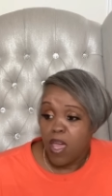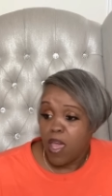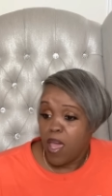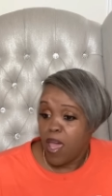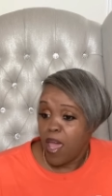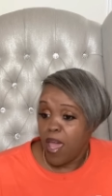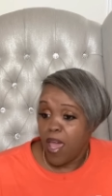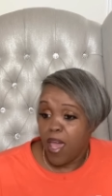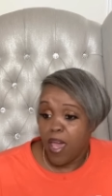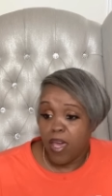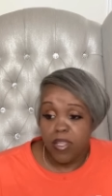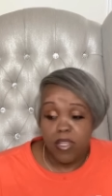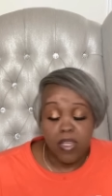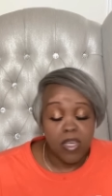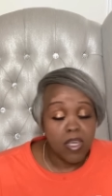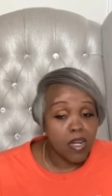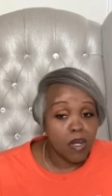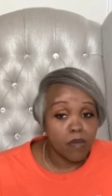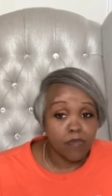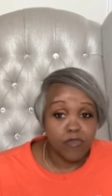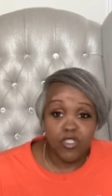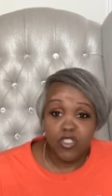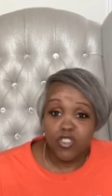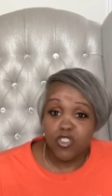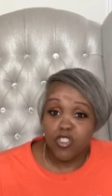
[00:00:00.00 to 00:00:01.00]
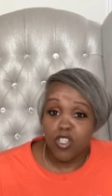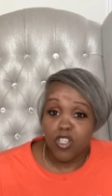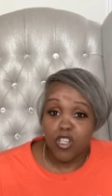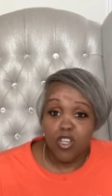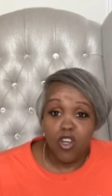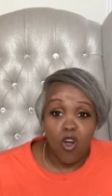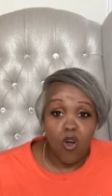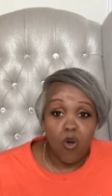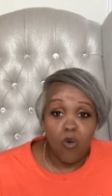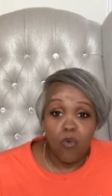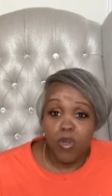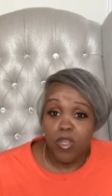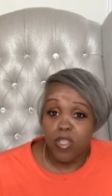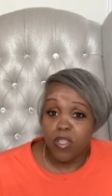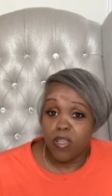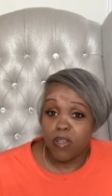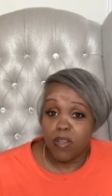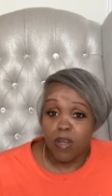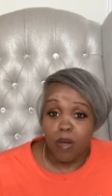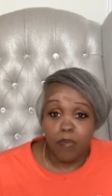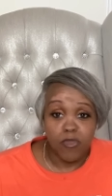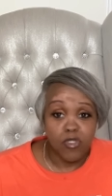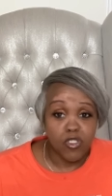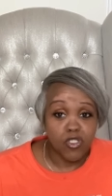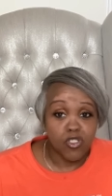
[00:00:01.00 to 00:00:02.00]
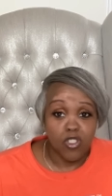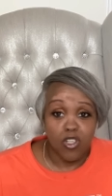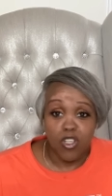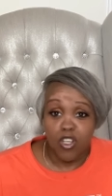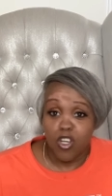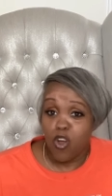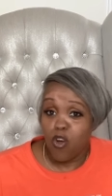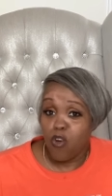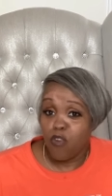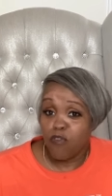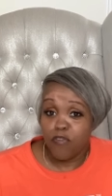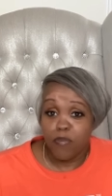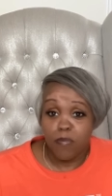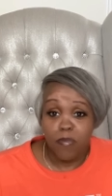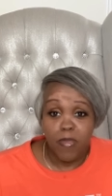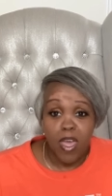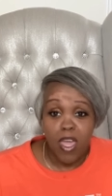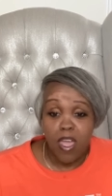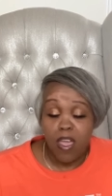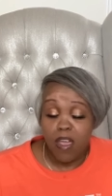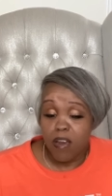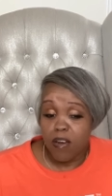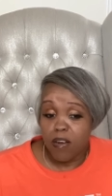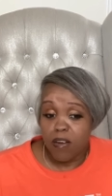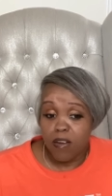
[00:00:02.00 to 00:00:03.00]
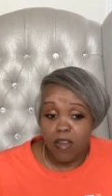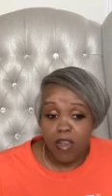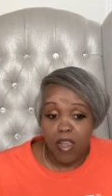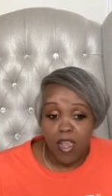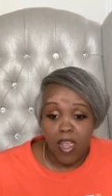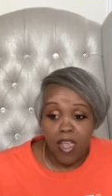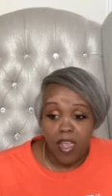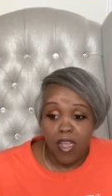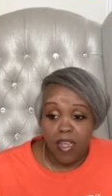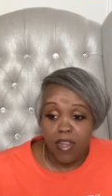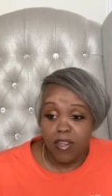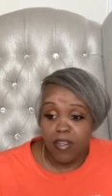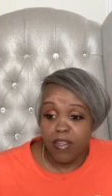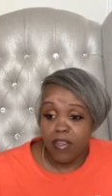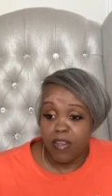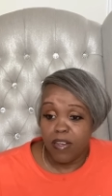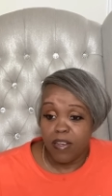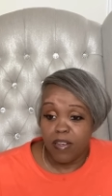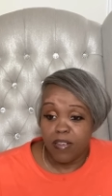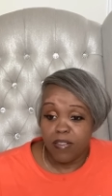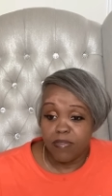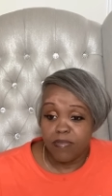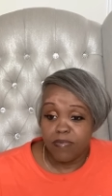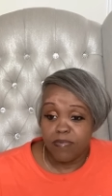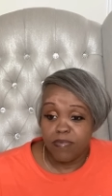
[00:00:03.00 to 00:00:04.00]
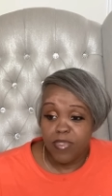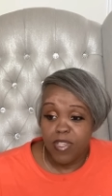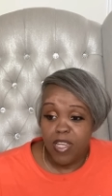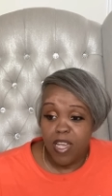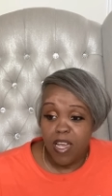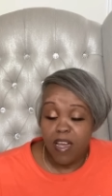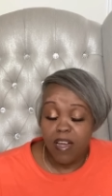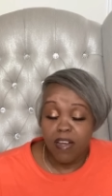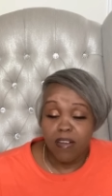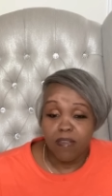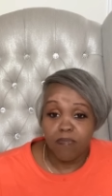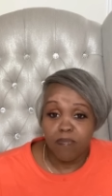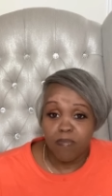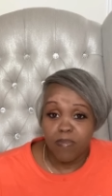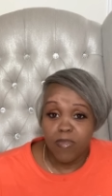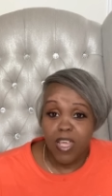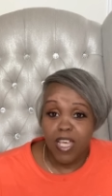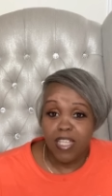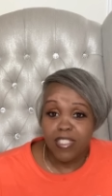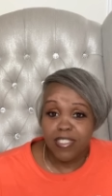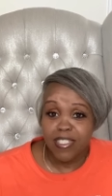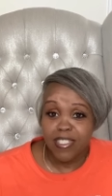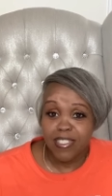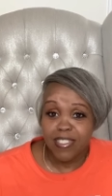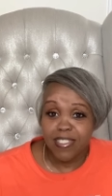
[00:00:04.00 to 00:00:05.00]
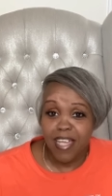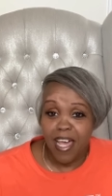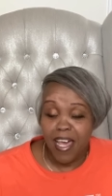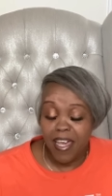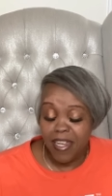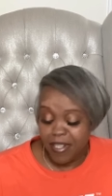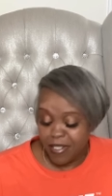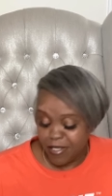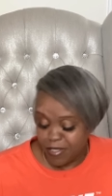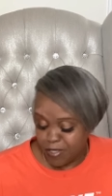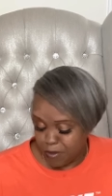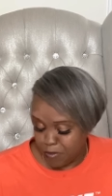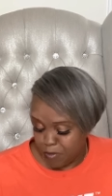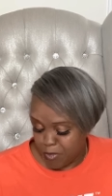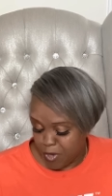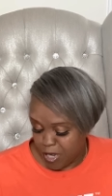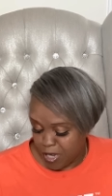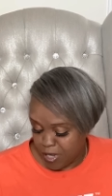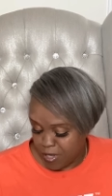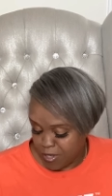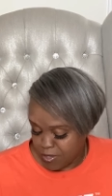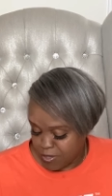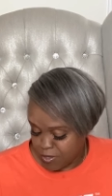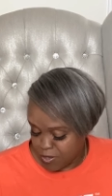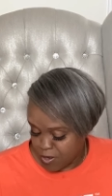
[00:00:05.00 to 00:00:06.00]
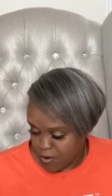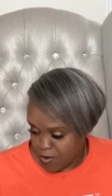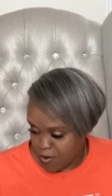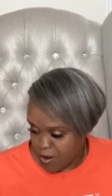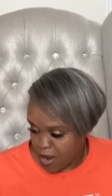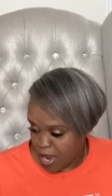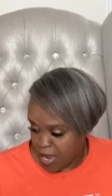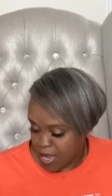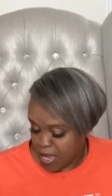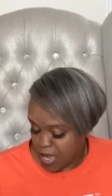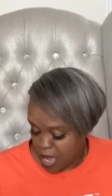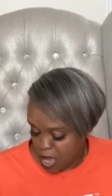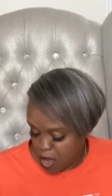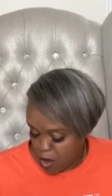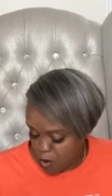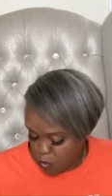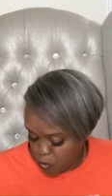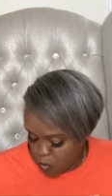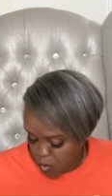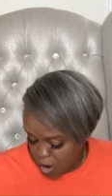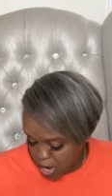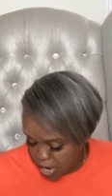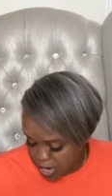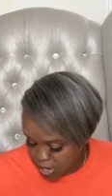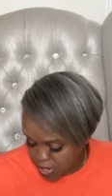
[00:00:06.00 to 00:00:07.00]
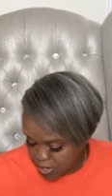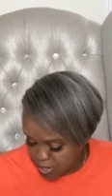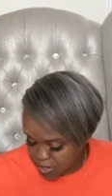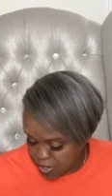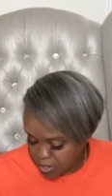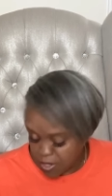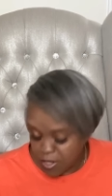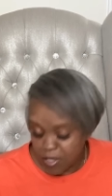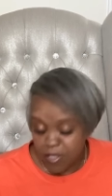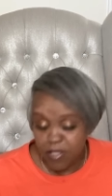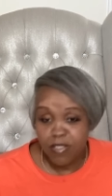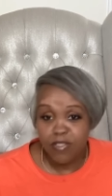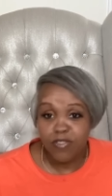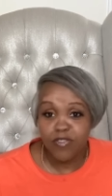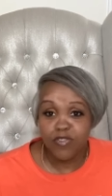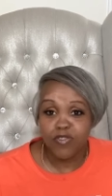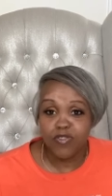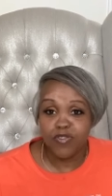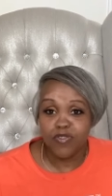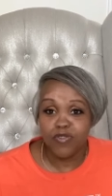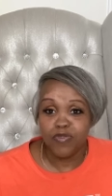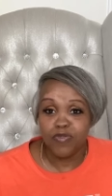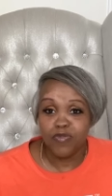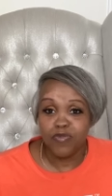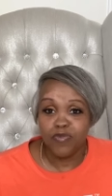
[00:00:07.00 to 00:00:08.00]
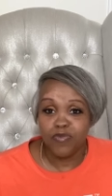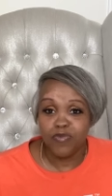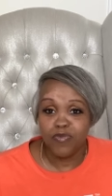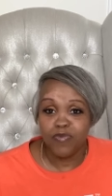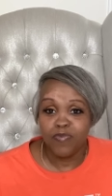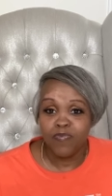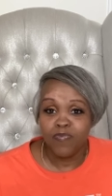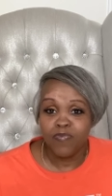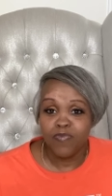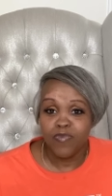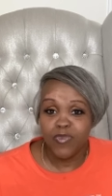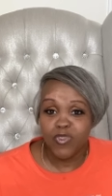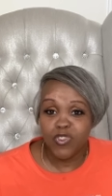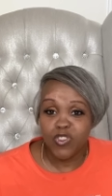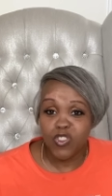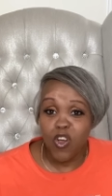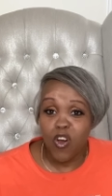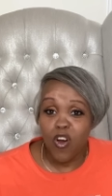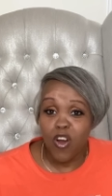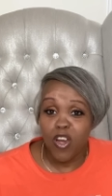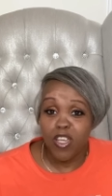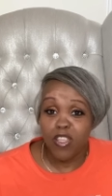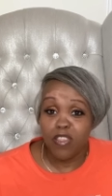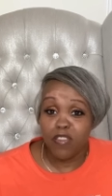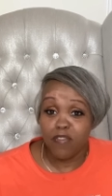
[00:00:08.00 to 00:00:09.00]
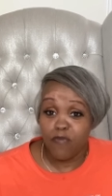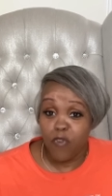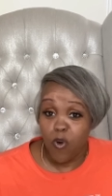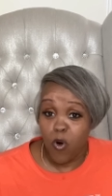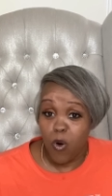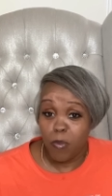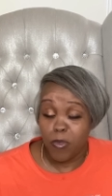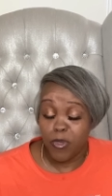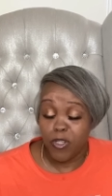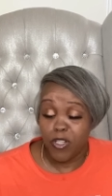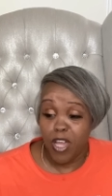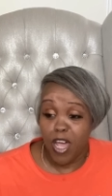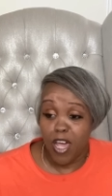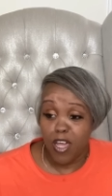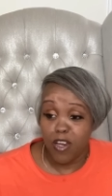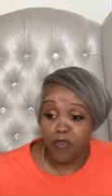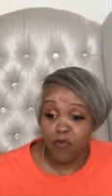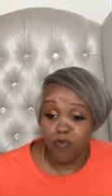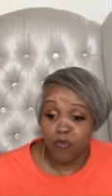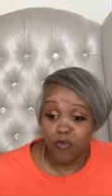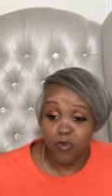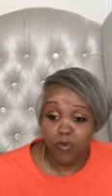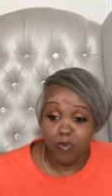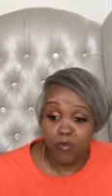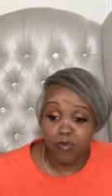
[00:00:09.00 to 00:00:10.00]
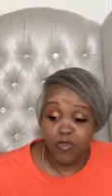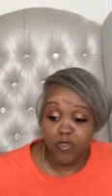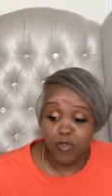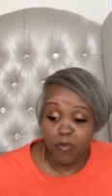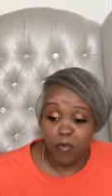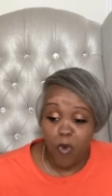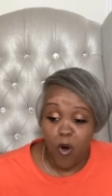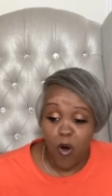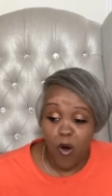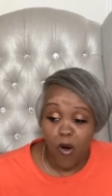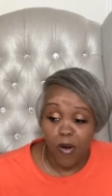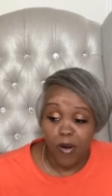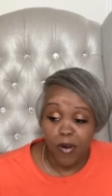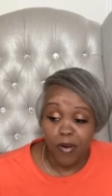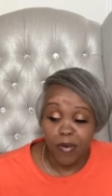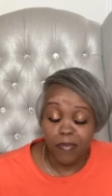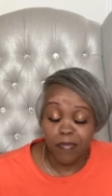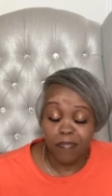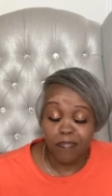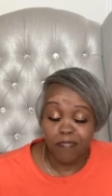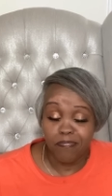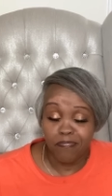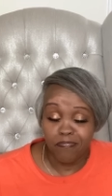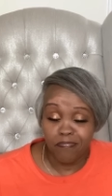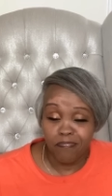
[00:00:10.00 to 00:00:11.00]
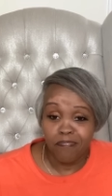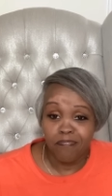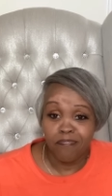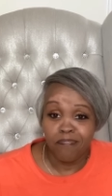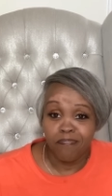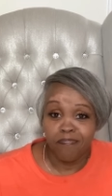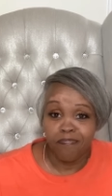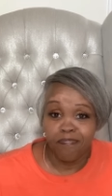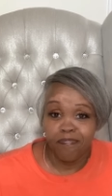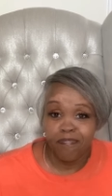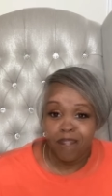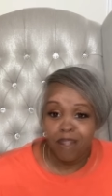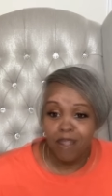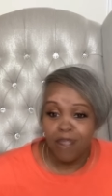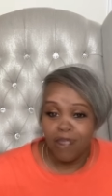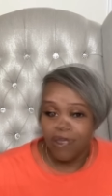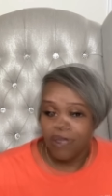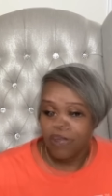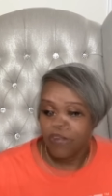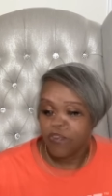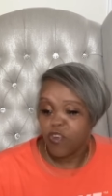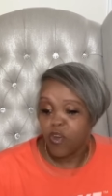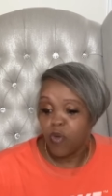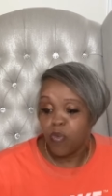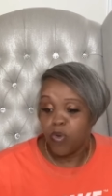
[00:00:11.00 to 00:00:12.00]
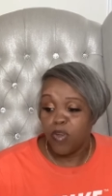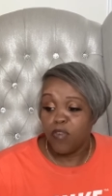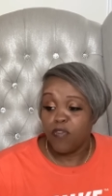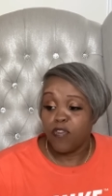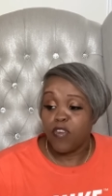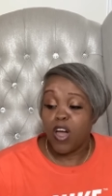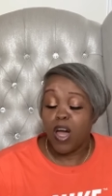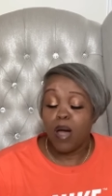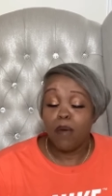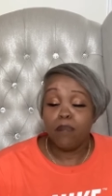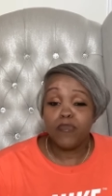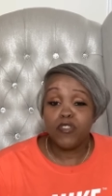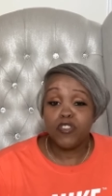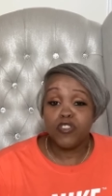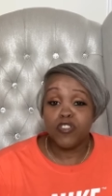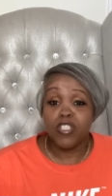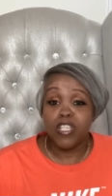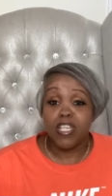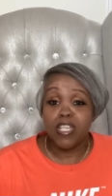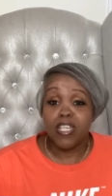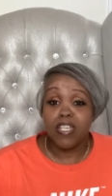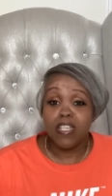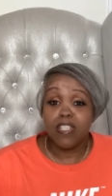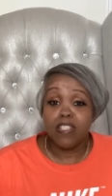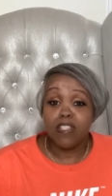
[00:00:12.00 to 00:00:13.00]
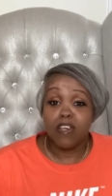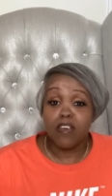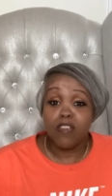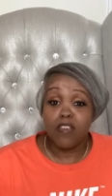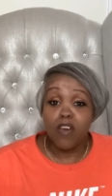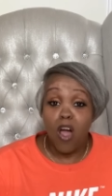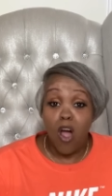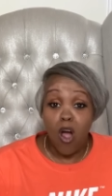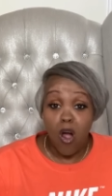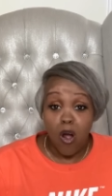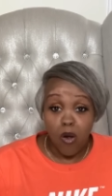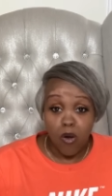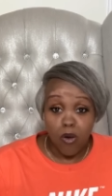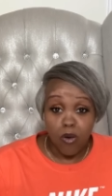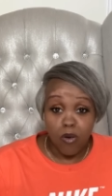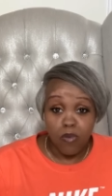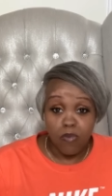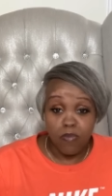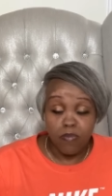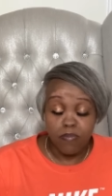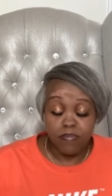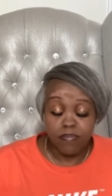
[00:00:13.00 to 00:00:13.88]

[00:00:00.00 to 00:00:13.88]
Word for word: And then I'm just gonna go with it. I'm just gonna go from there. And uh, yeah, that's exciting to me. So I can't wait to start in the formal dining room tomorrow. So we've come to the end of the haul.